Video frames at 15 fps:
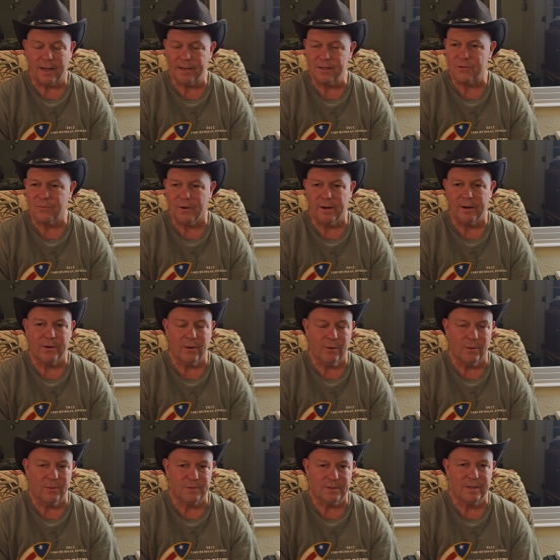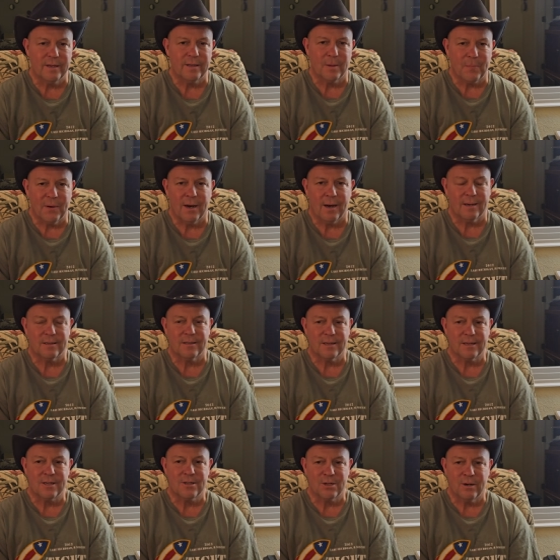I just want to know, did the
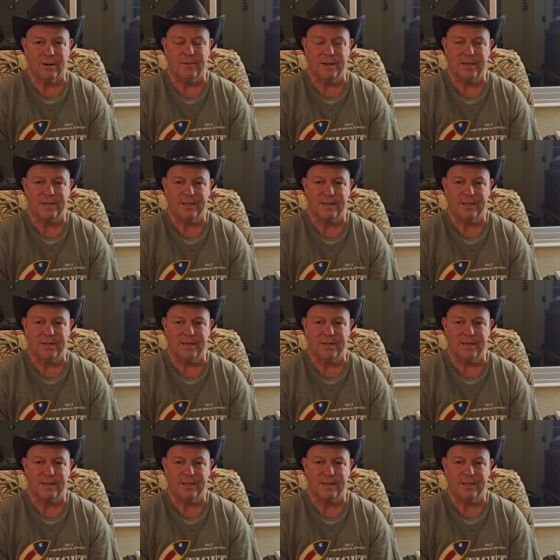politics in Germany